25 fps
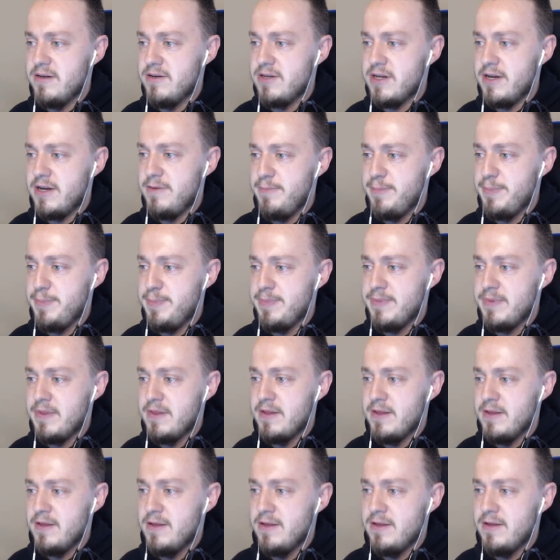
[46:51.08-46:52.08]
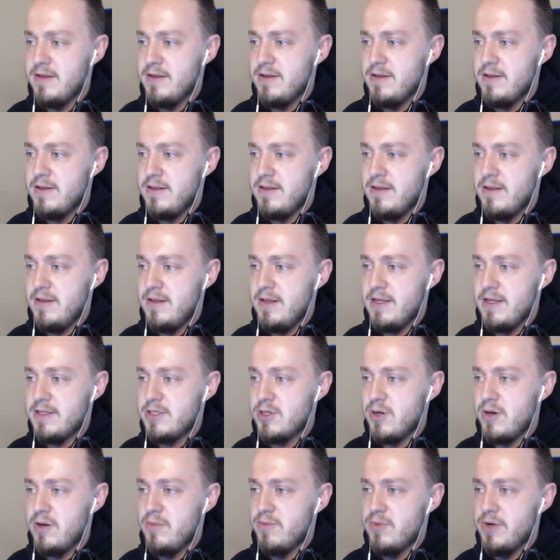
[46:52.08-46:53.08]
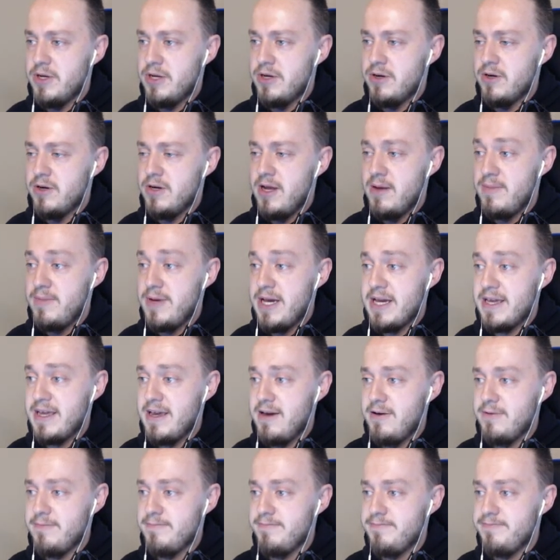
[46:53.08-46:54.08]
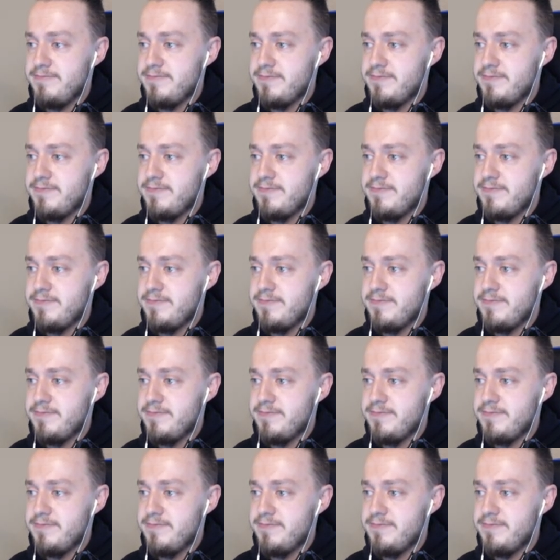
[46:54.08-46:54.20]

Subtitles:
Okay. Let's go ahead and bring Kurenai back out.